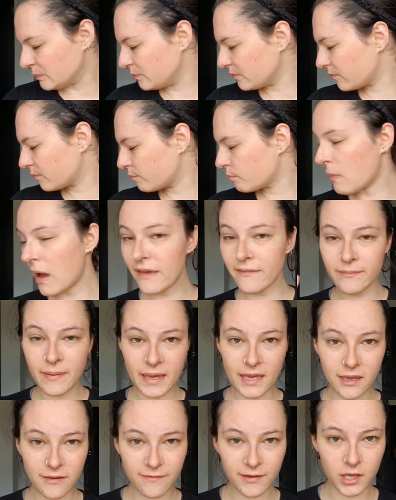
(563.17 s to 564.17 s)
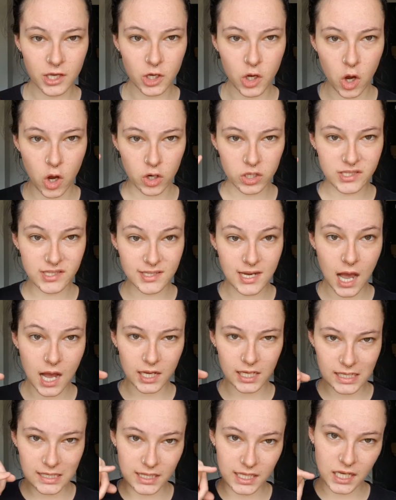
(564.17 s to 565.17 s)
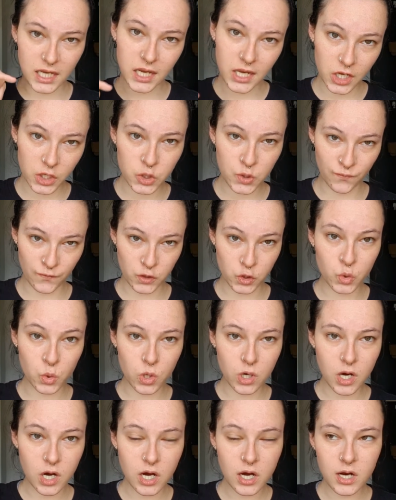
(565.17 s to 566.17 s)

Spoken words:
My pinky finger got stuck in the hinge of the door.